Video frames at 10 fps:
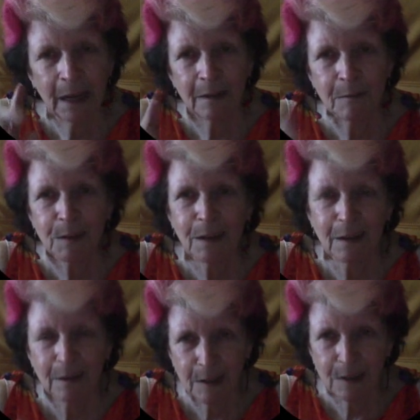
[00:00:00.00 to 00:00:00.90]
I
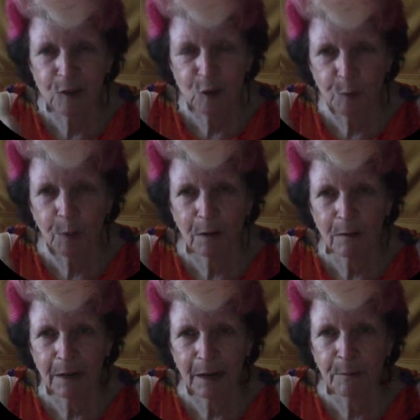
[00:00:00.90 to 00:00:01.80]
need to spiral
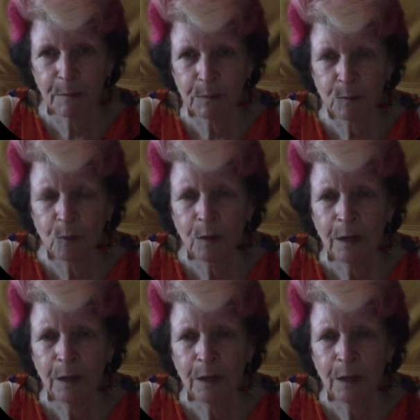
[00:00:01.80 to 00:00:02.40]
it up a bit more.